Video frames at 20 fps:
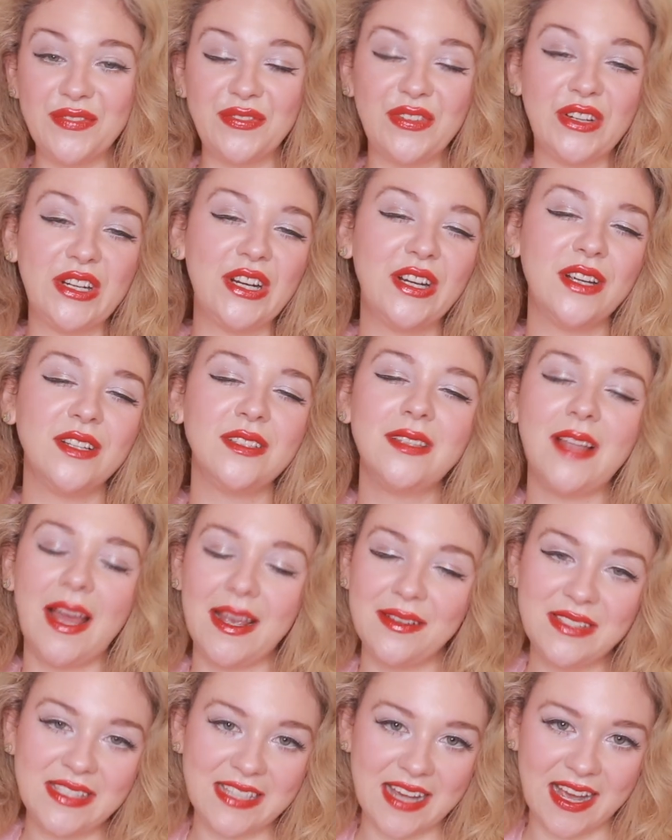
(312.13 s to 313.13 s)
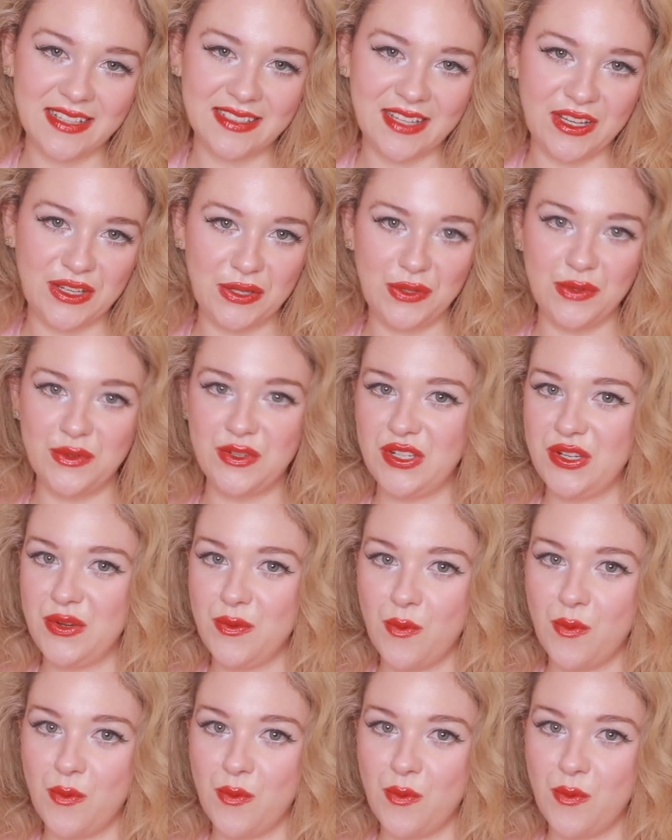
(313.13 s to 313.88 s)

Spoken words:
for her lifestyle and who she